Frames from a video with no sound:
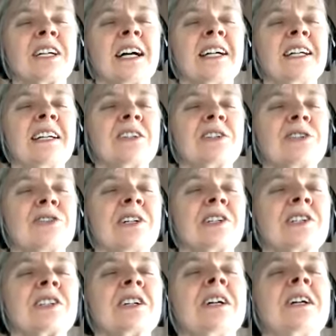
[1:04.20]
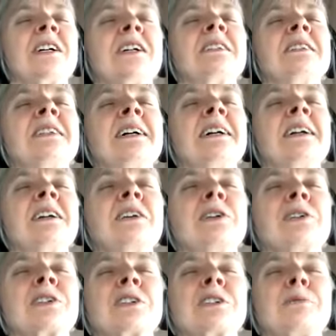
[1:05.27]
tiny stretch, letting
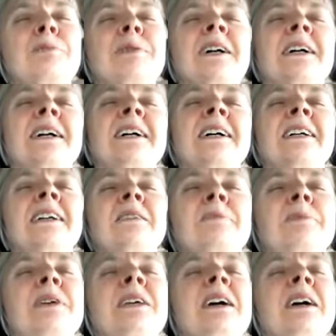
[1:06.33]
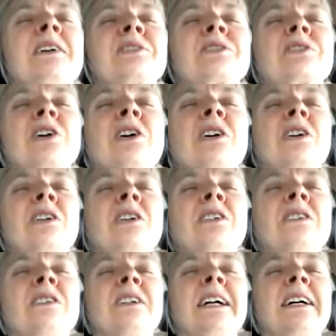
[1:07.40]
your spine be as
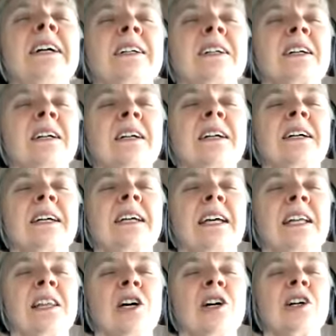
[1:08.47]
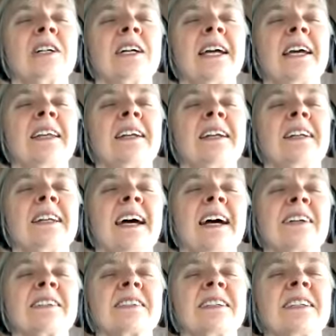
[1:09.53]
tall and elongated
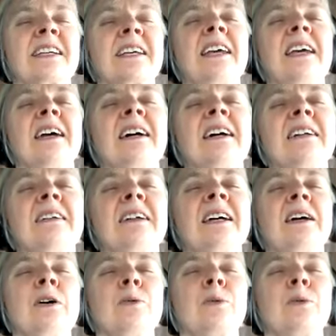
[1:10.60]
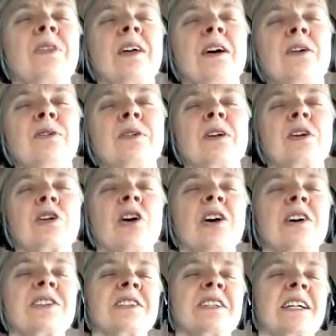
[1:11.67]
as it can without
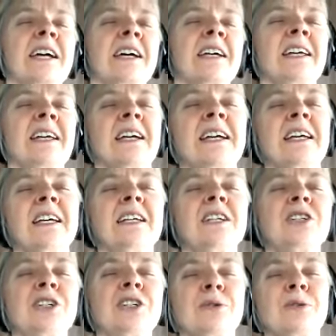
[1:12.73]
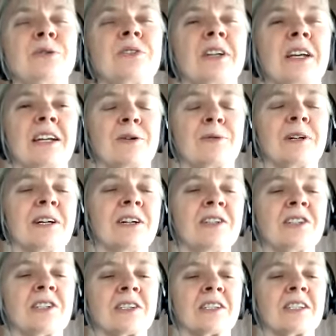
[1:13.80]
causing any issues anywhere.
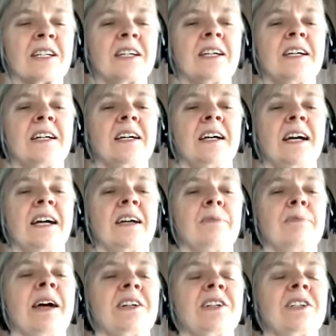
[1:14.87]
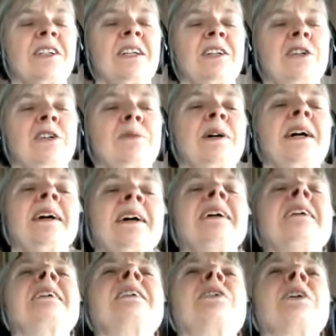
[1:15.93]
Just imagine in your
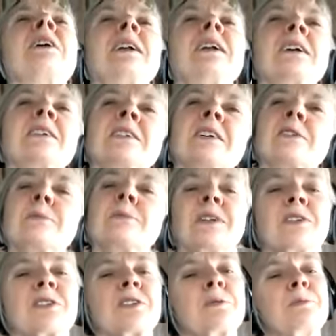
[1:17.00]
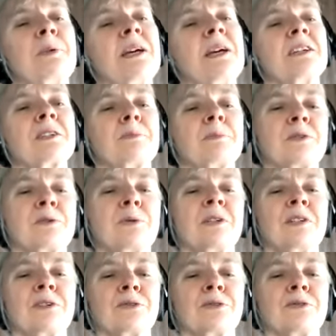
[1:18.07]
mind creating a little bit of space
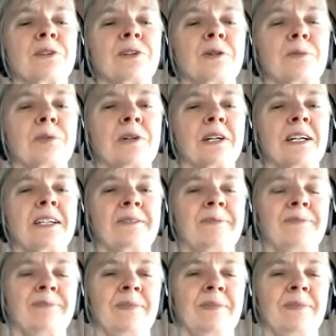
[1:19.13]
between those vertebrae.